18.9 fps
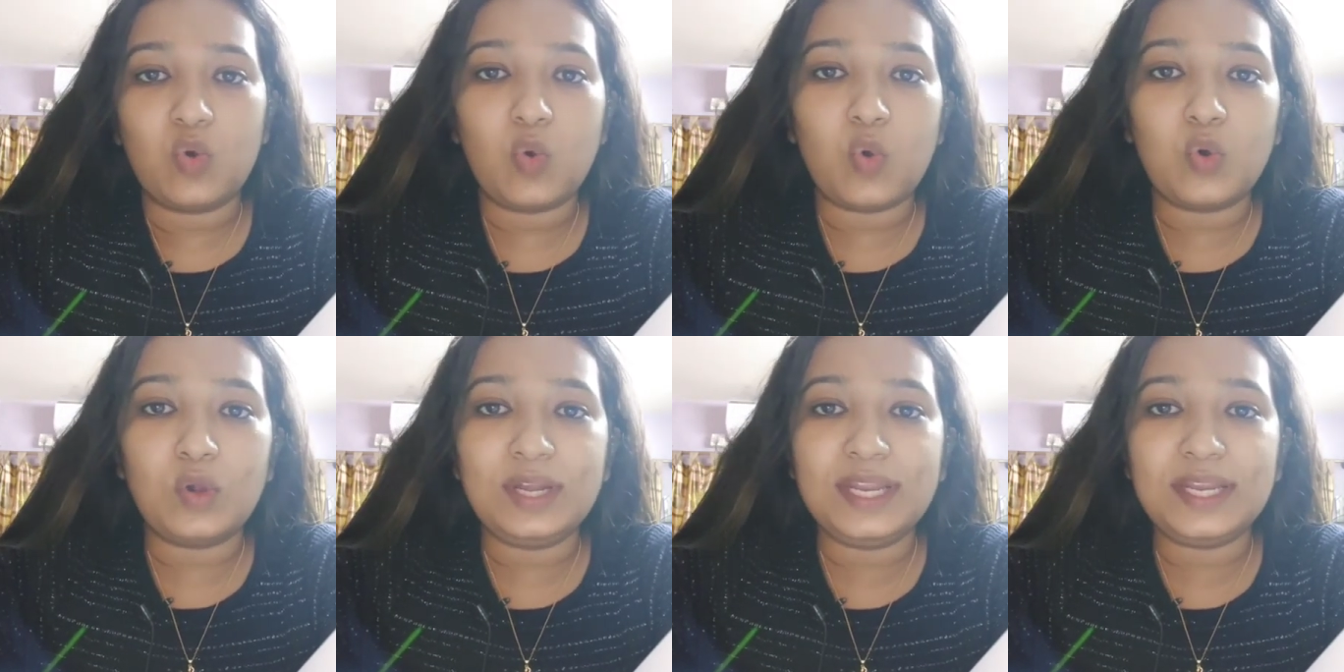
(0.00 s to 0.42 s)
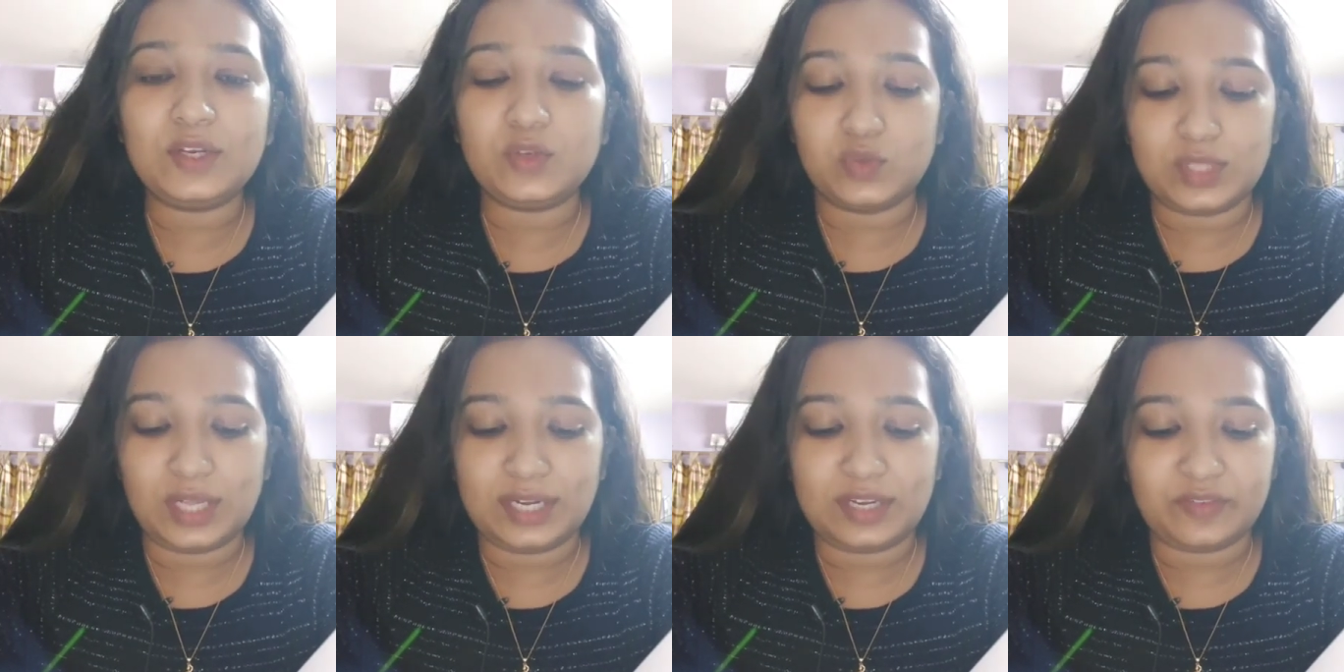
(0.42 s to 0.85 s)
Only
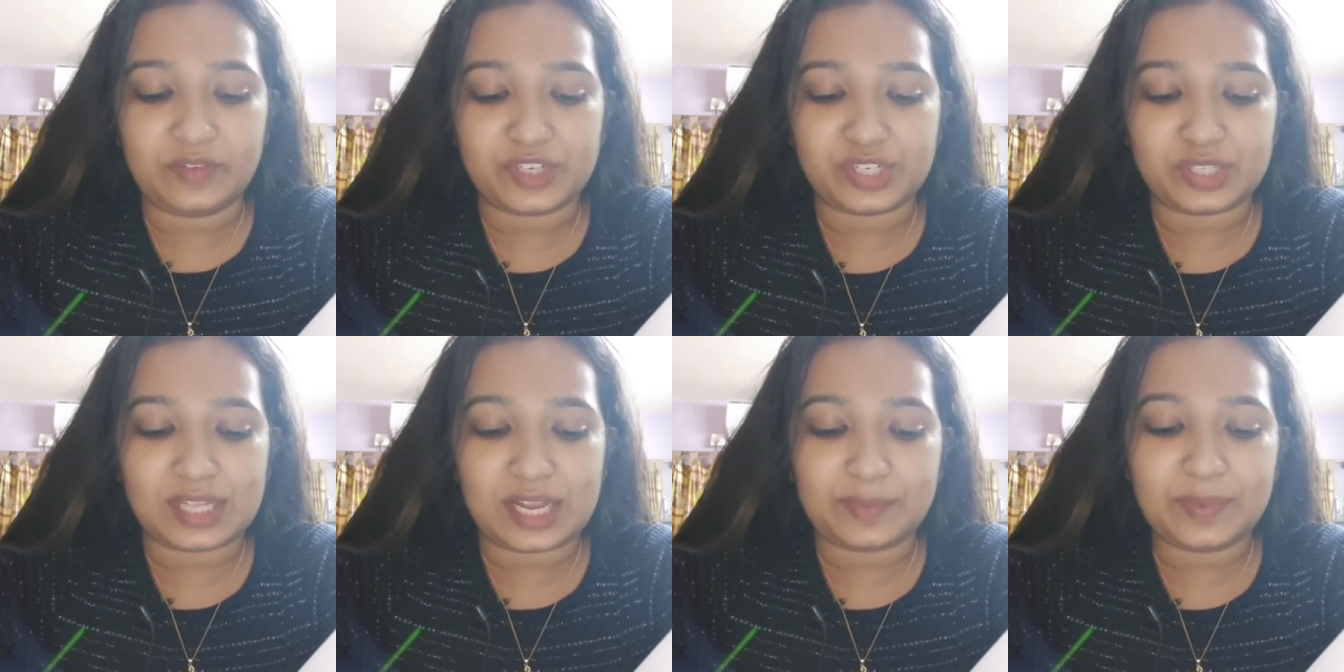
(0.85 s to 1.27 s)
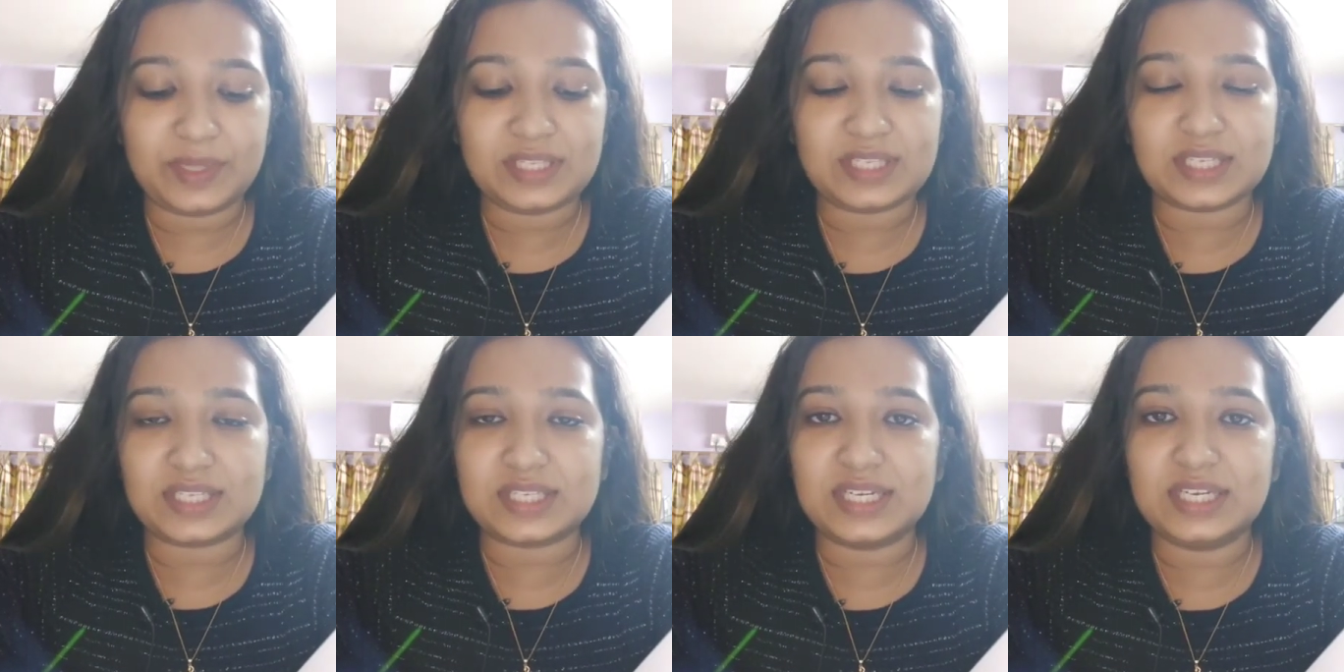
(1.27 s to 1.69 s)
do the division. That
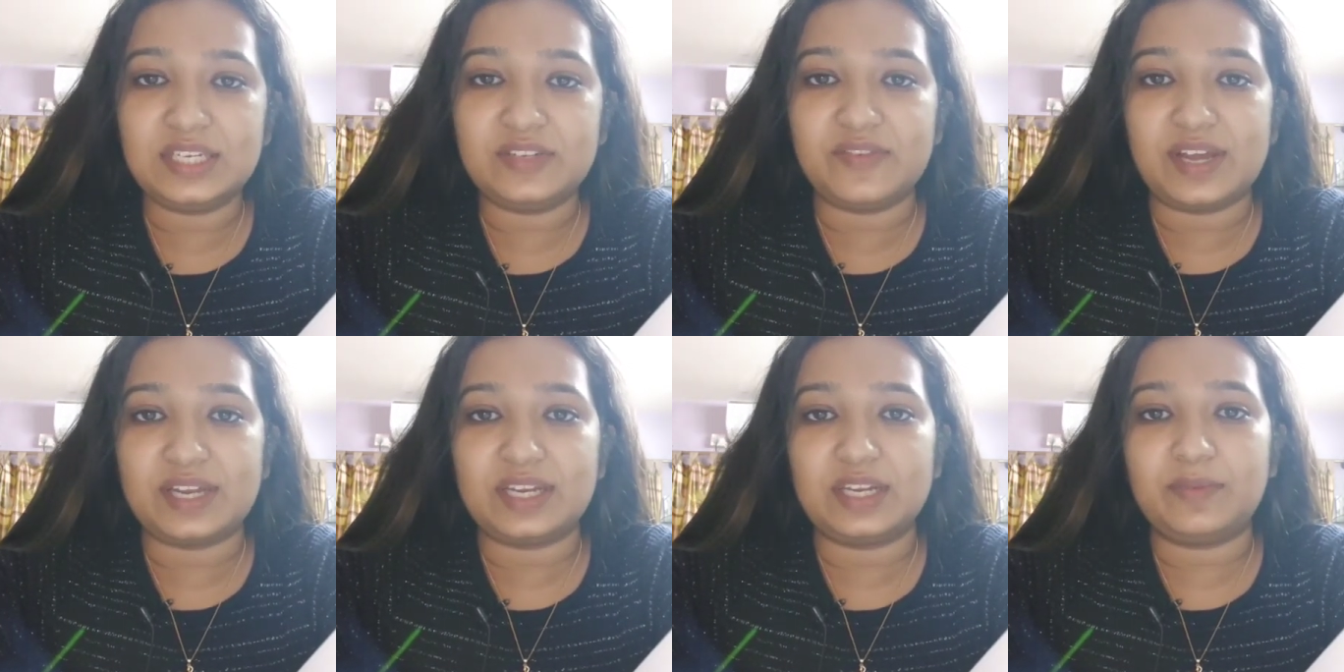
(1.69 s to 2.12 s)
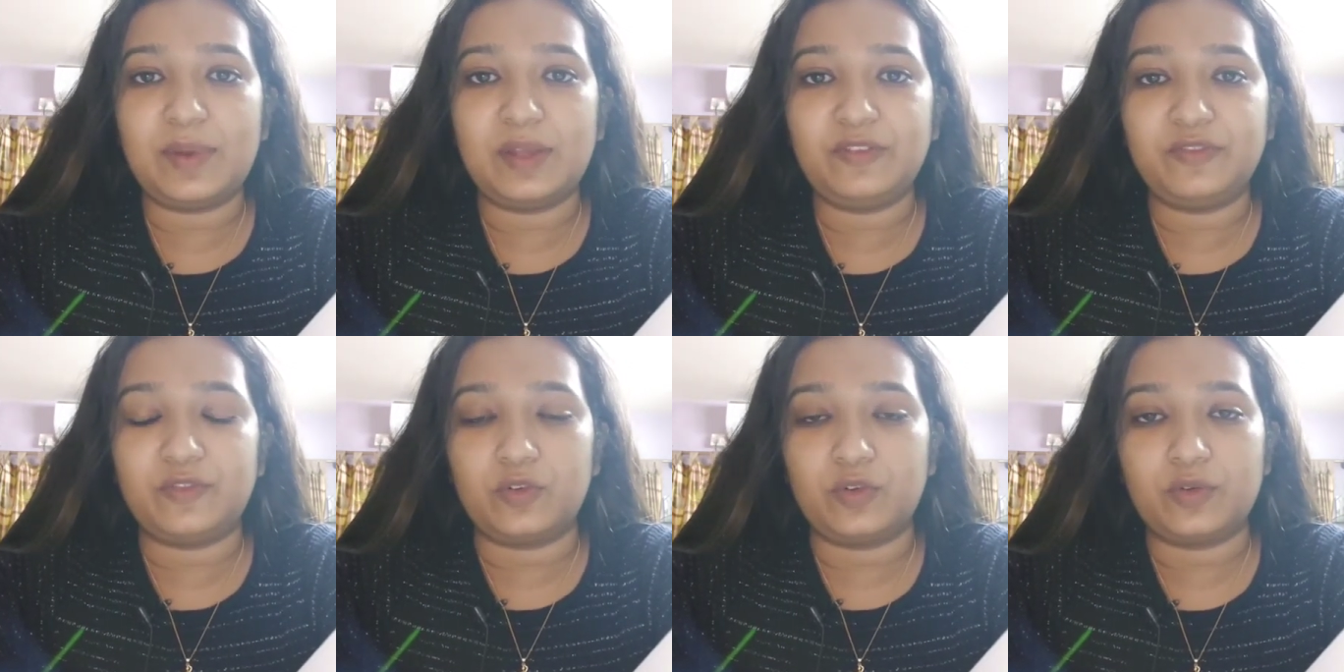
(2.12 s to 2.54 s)
means 16 divided
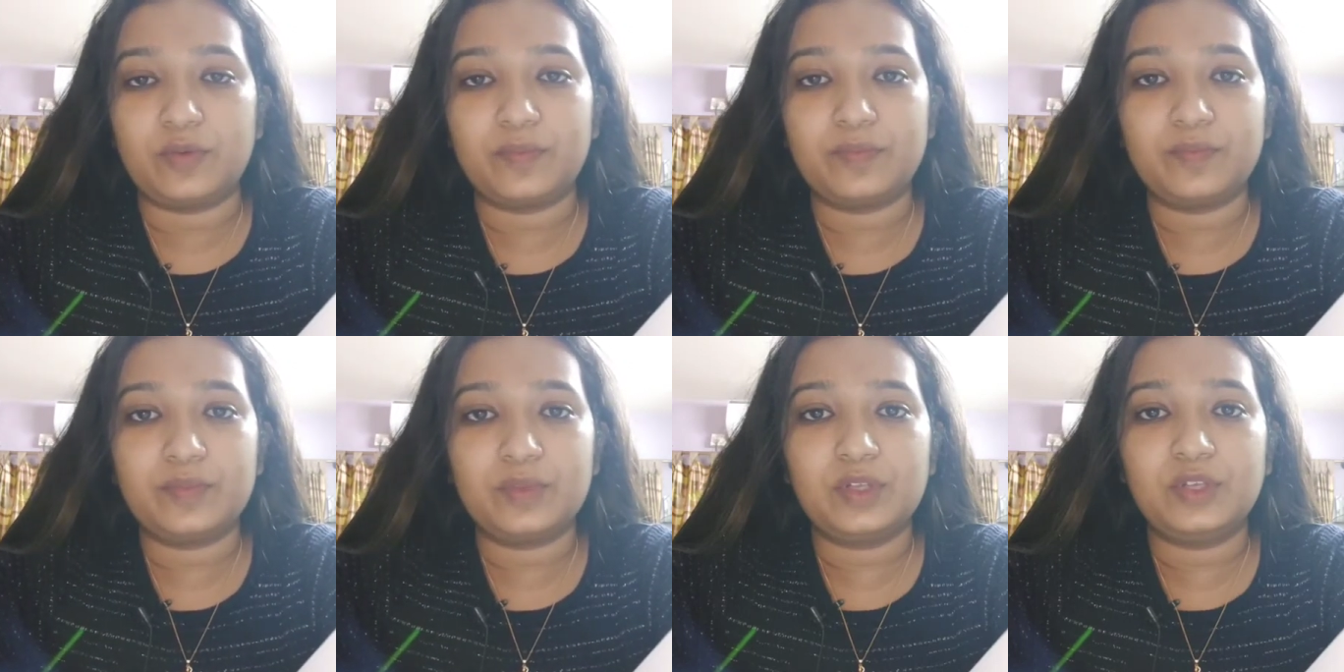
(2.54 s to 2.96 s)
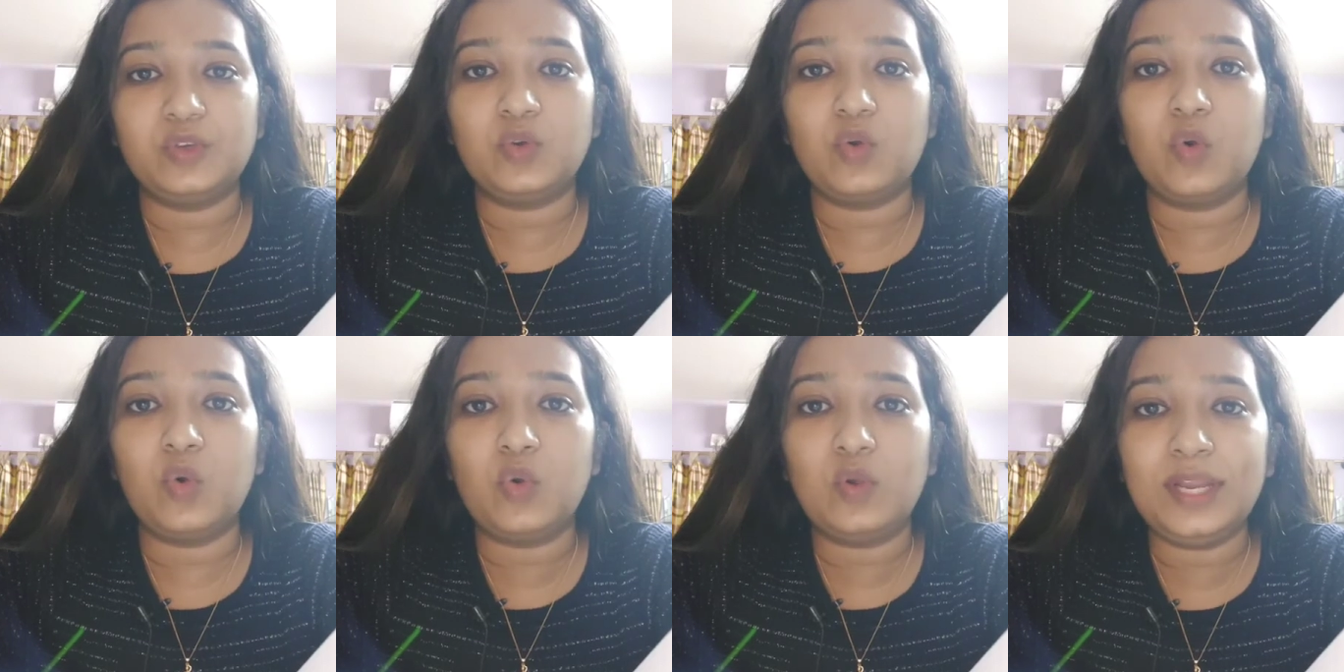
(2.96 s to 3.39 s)
by 4.
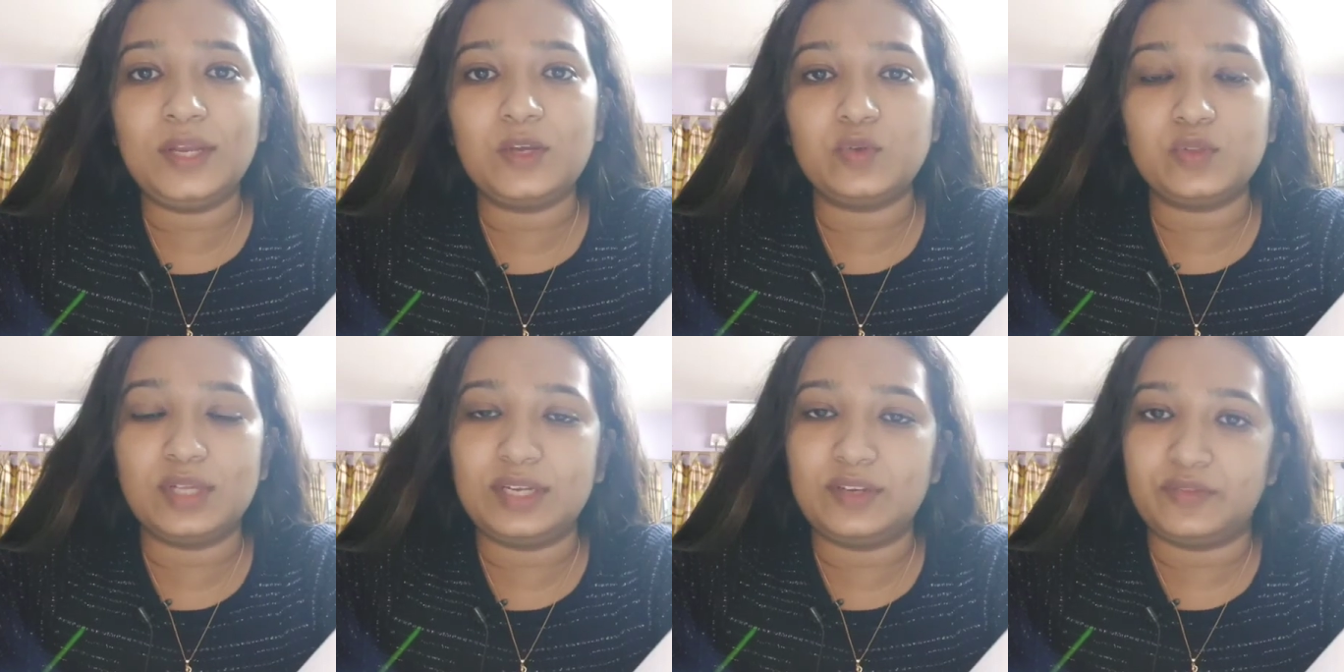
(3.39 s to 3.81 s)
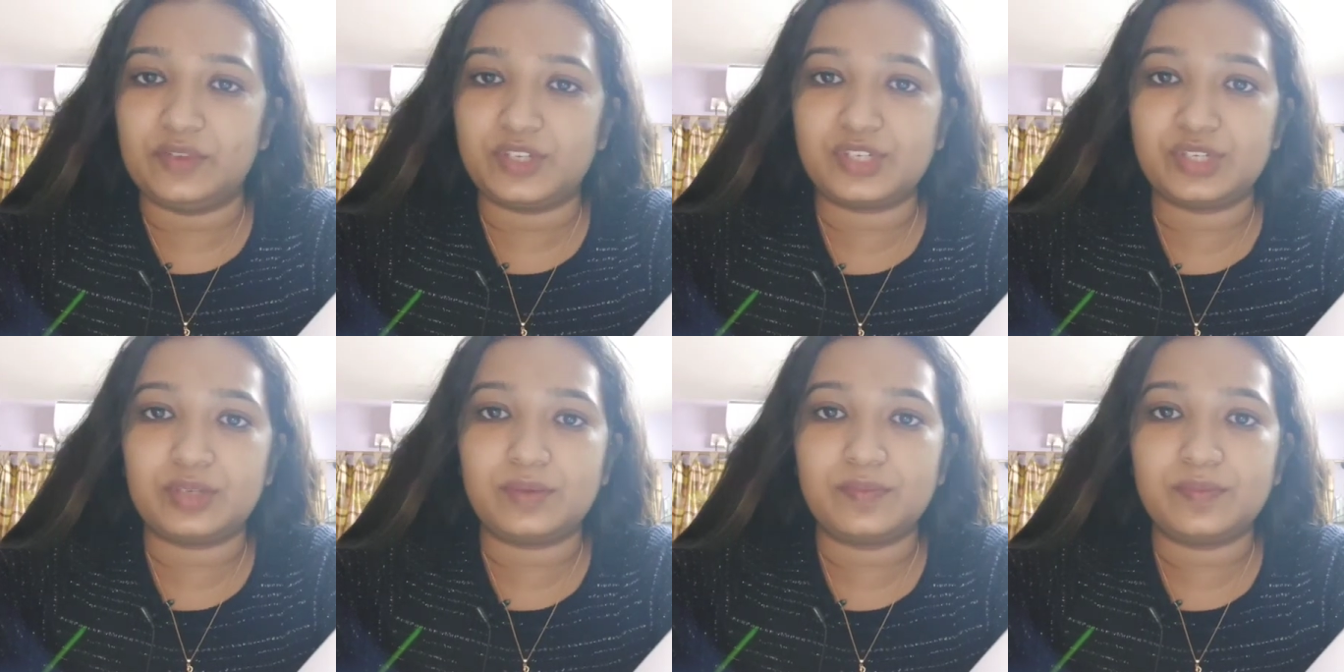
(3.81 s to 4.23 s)
You only do the
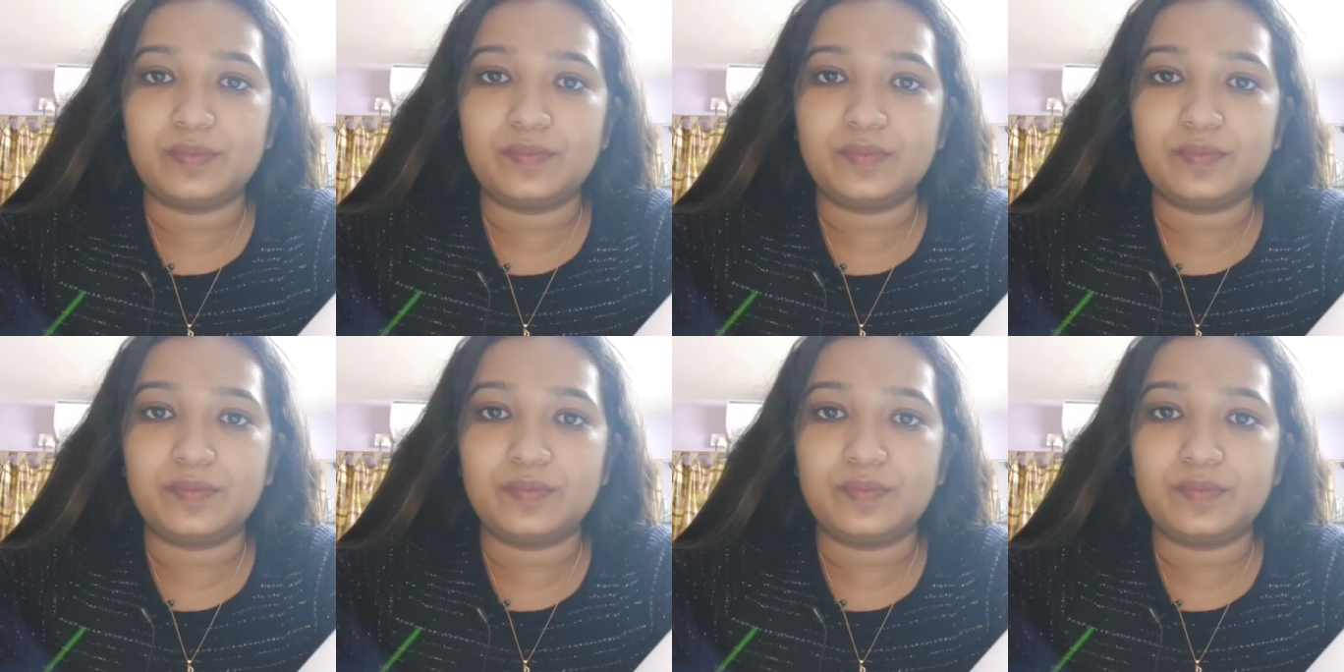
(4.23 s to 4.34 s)
division.